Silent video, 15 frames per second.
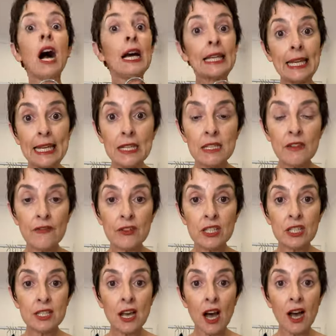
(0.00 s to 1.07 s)
I need a
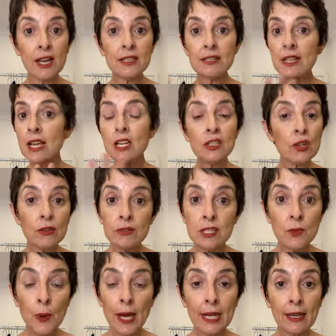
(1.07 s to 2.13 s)
different size, don't
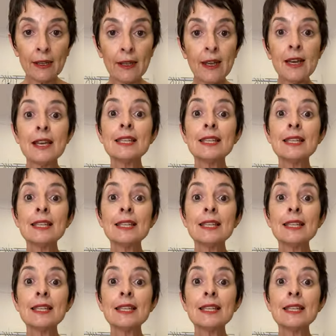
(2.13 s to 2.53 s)
sweat it.